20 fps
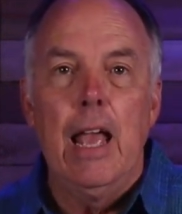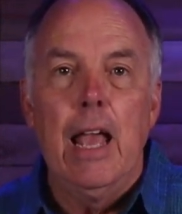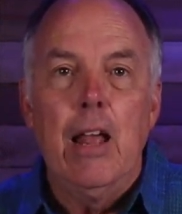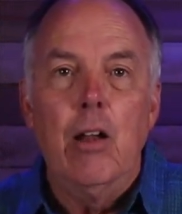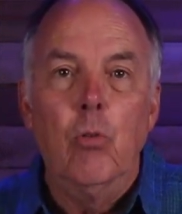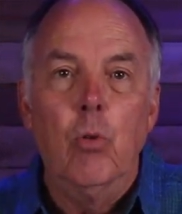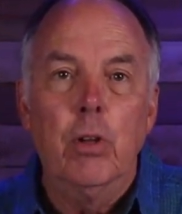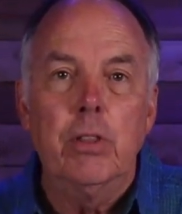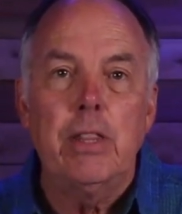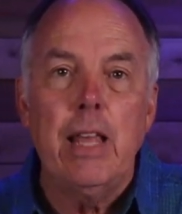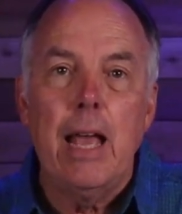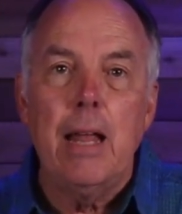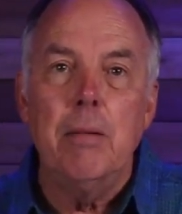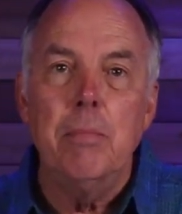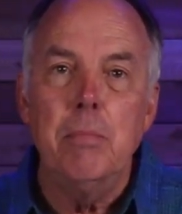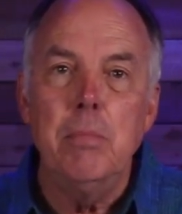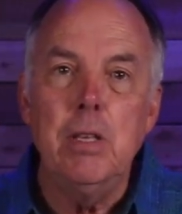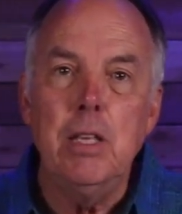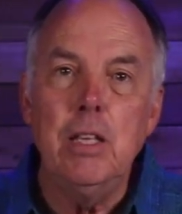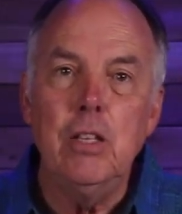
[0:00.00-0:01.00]
And what
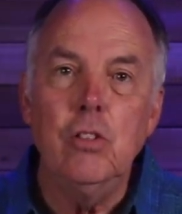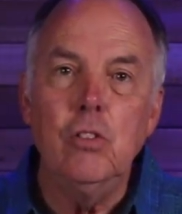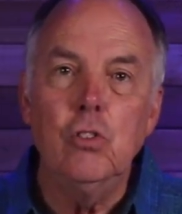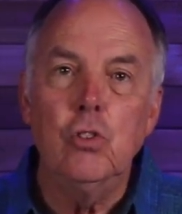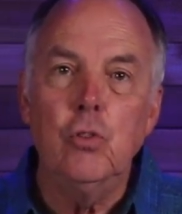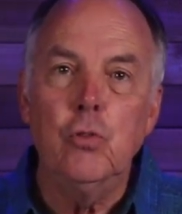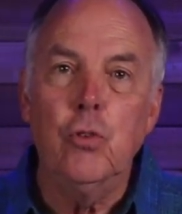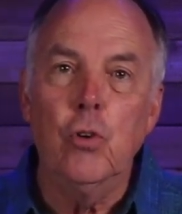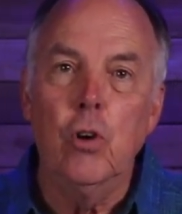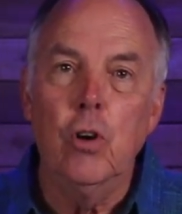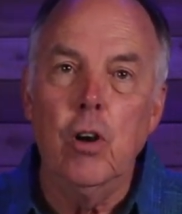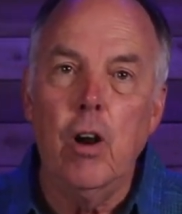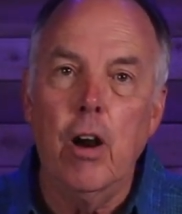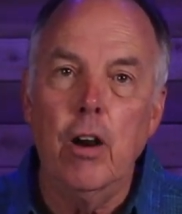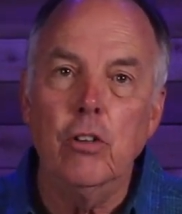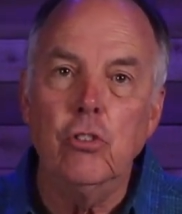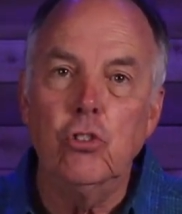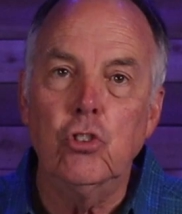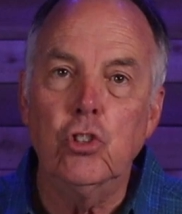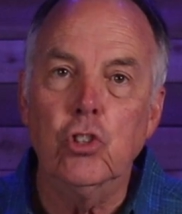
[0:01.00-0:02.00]
that means for
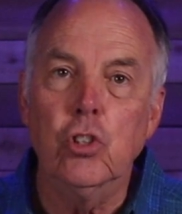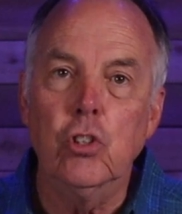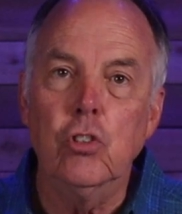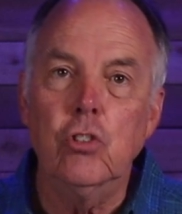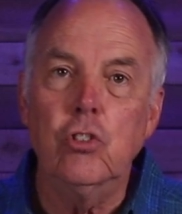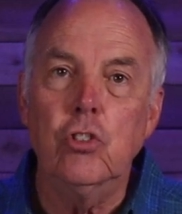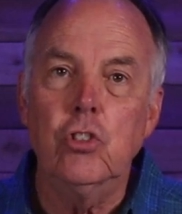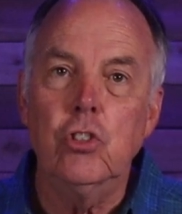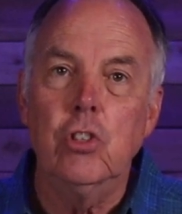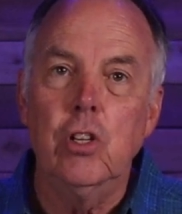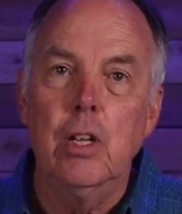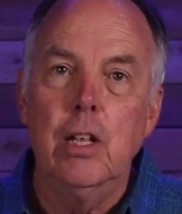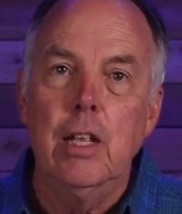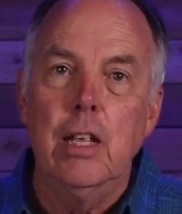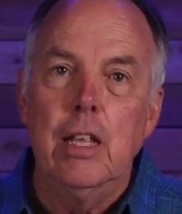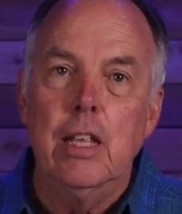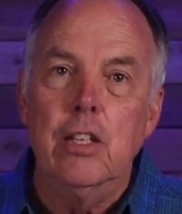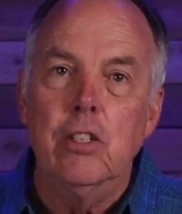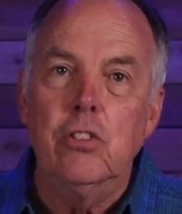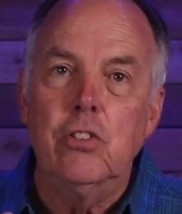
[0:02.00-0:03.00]
our church
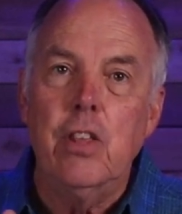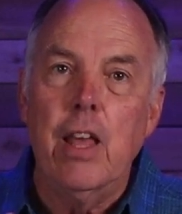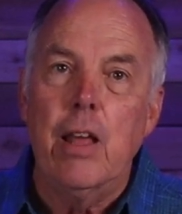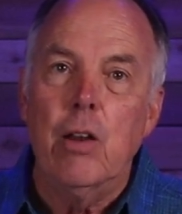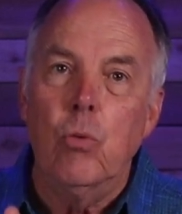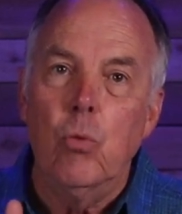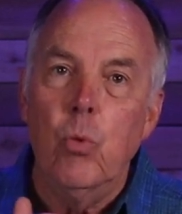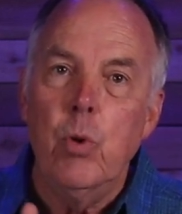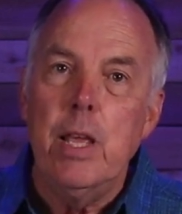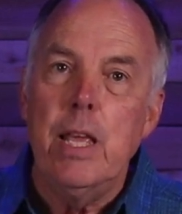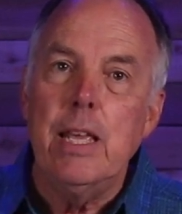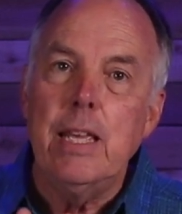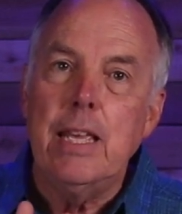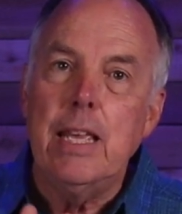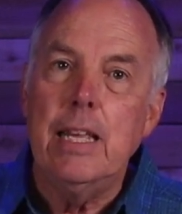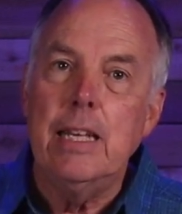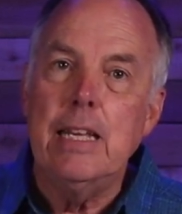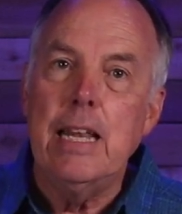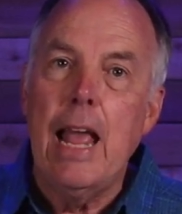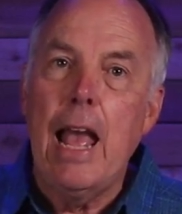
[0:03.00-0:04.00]
is that we
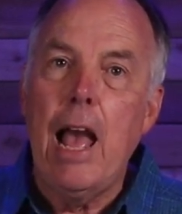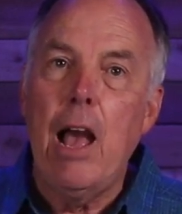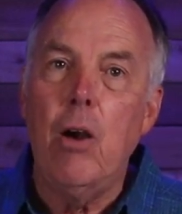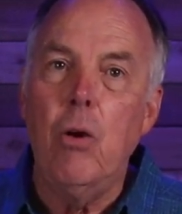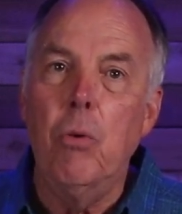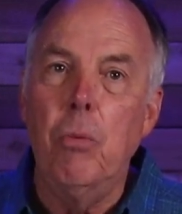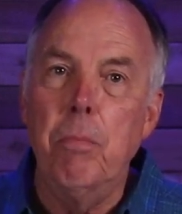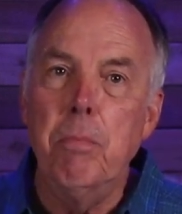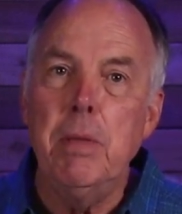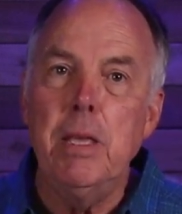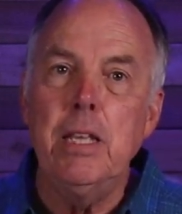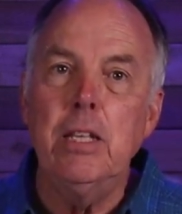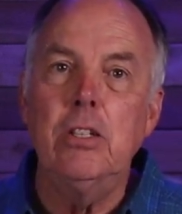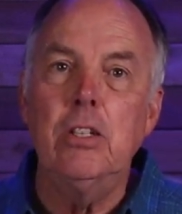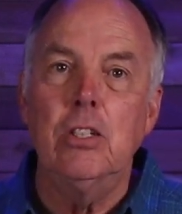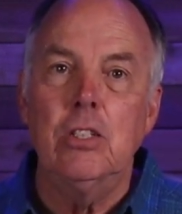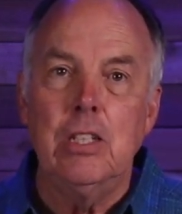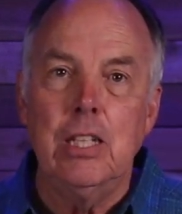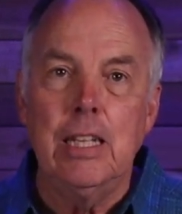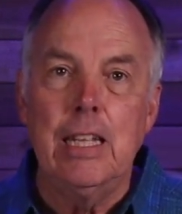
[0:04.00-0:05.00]
can now
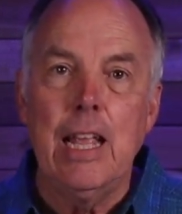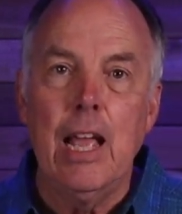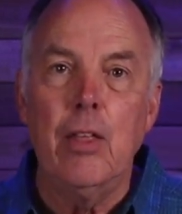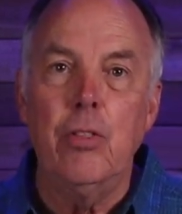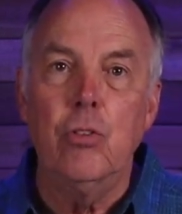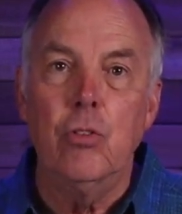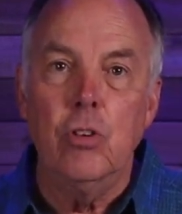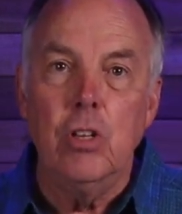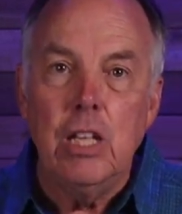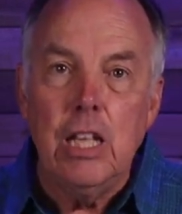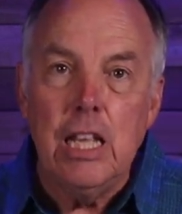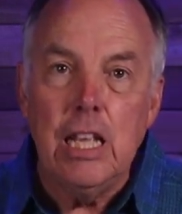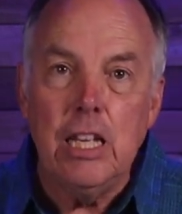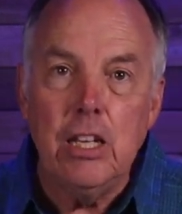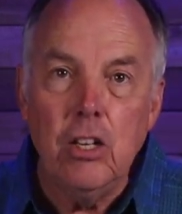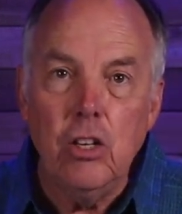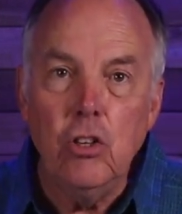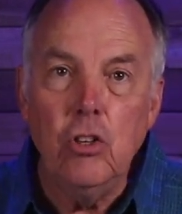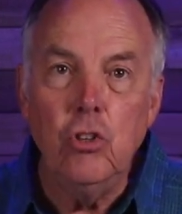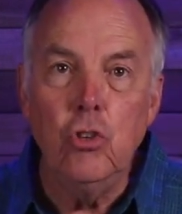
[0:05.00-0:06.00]
meet together
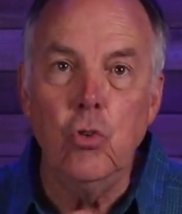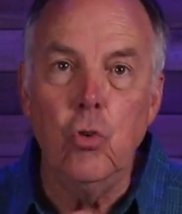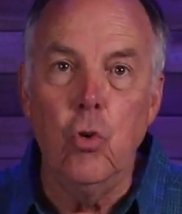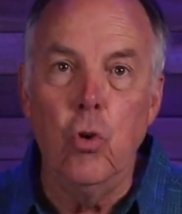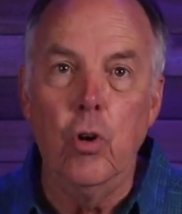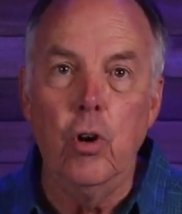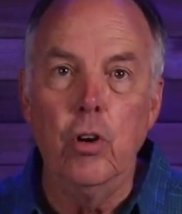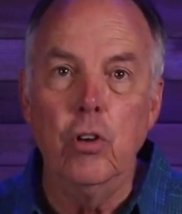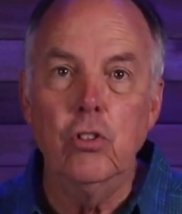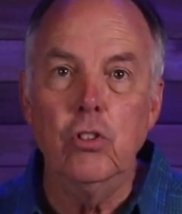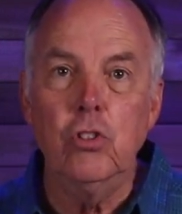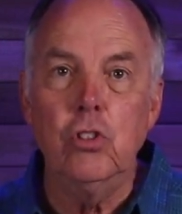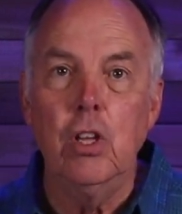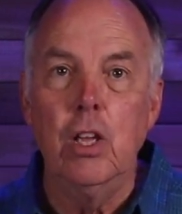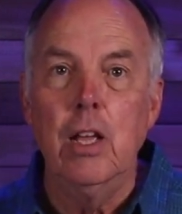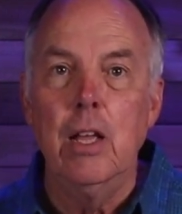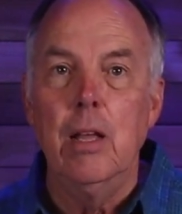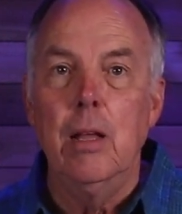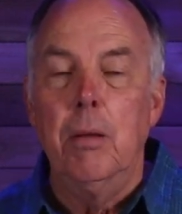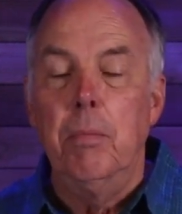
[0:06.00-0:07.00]
indoors,
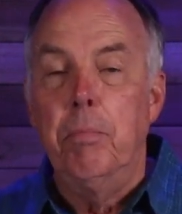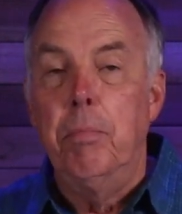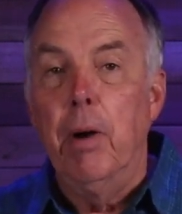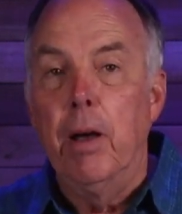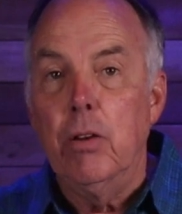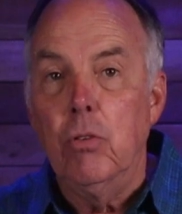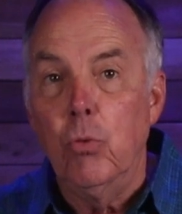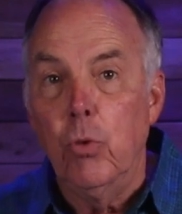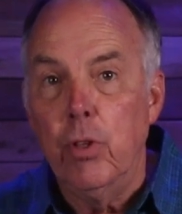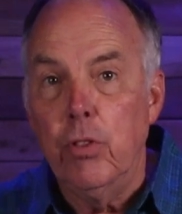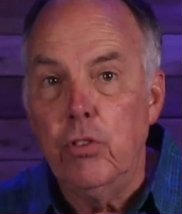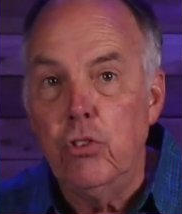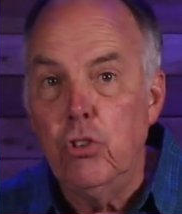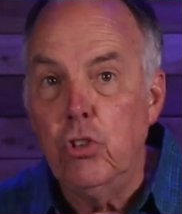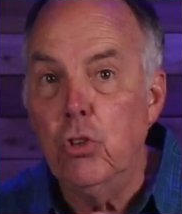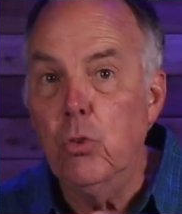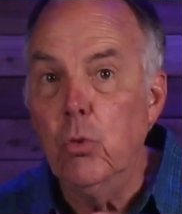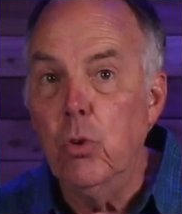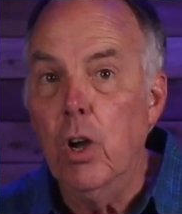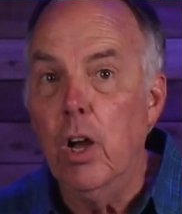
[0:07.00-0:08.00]
but with
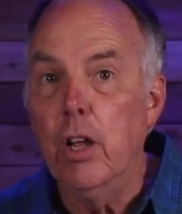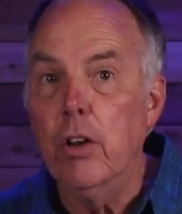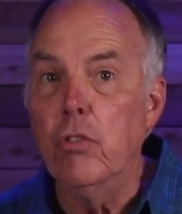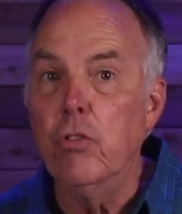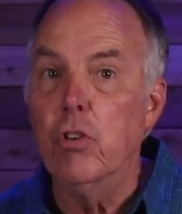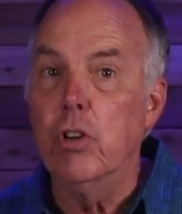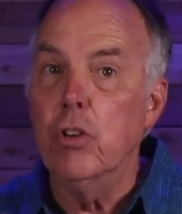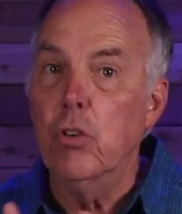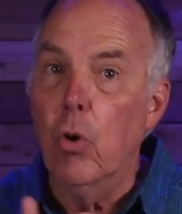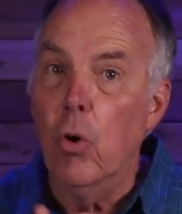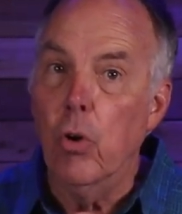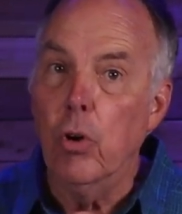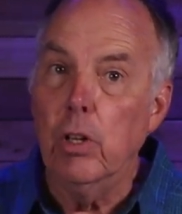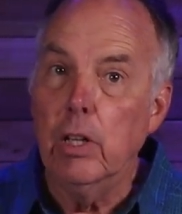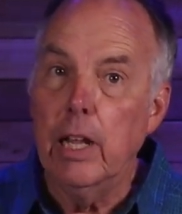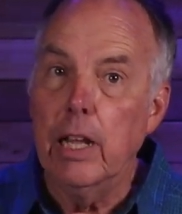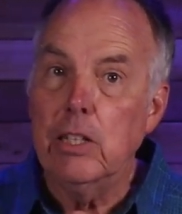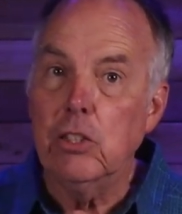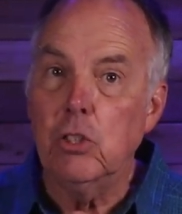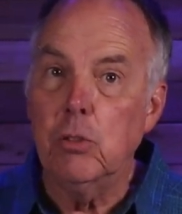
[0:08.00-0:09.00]
200 or
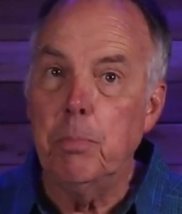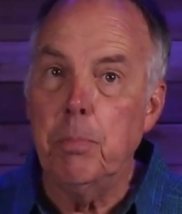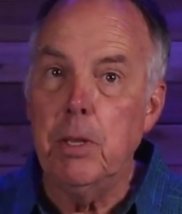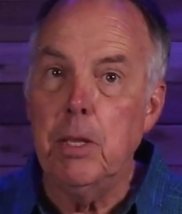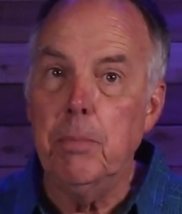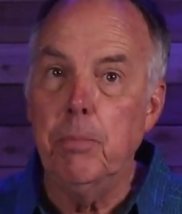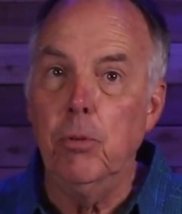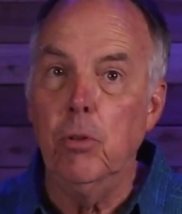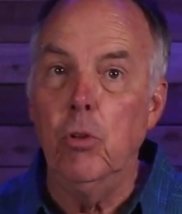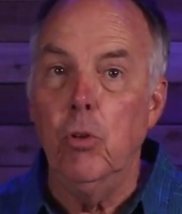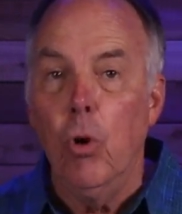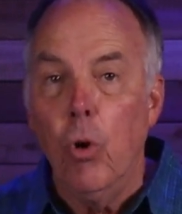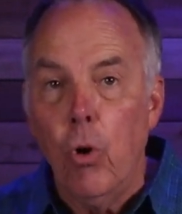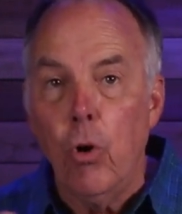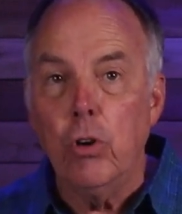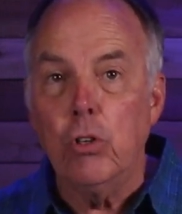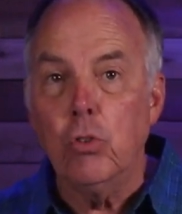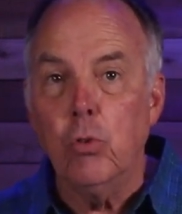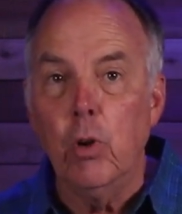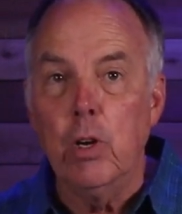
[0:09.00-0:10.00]
less people
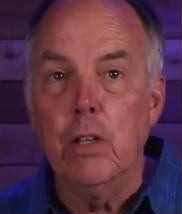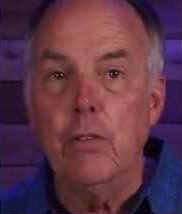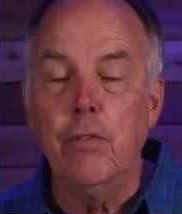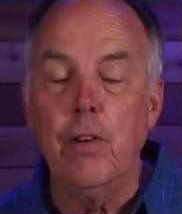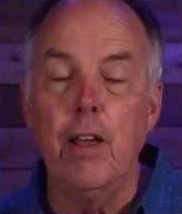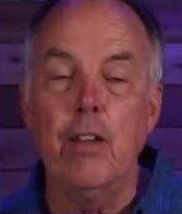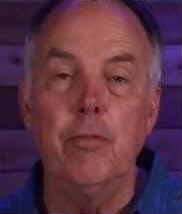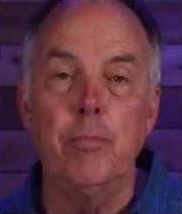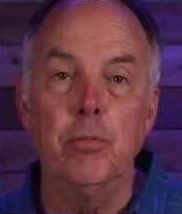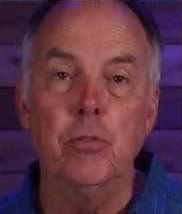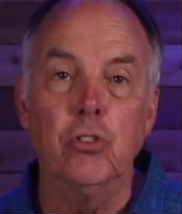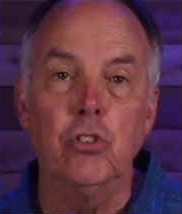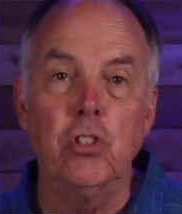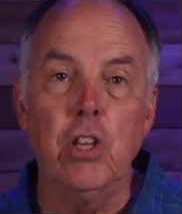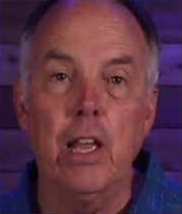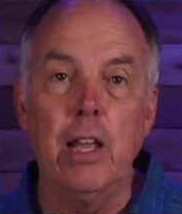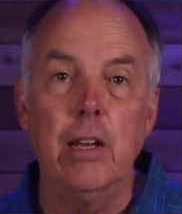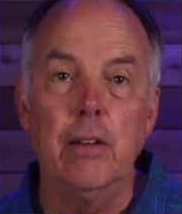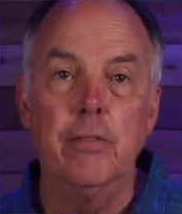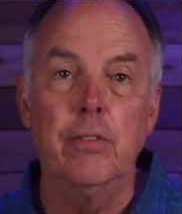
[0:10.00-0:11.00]
or
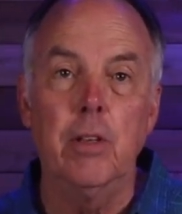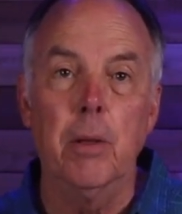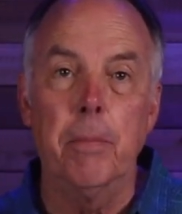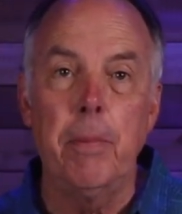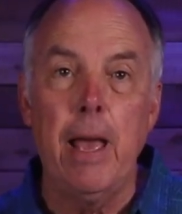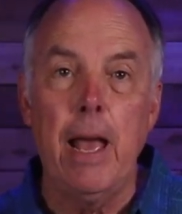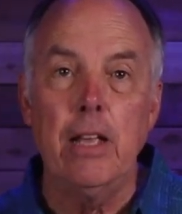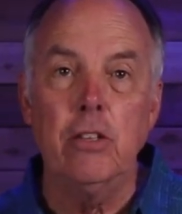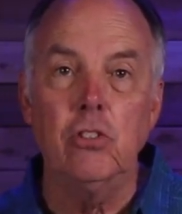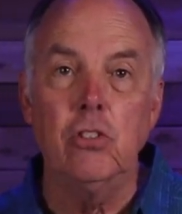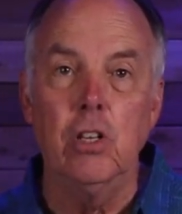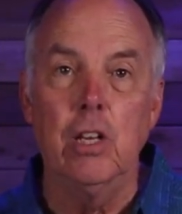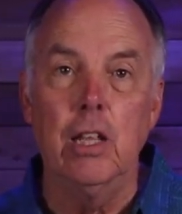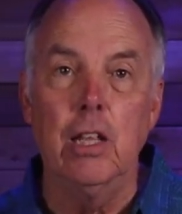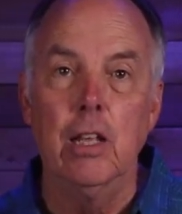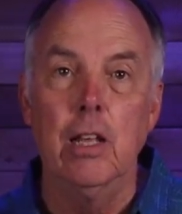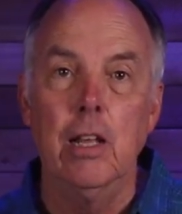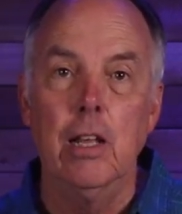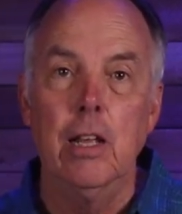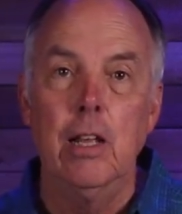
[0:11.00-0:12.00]
25% of
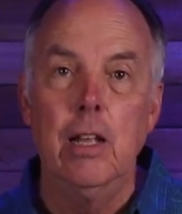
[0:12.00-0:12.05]
capacity.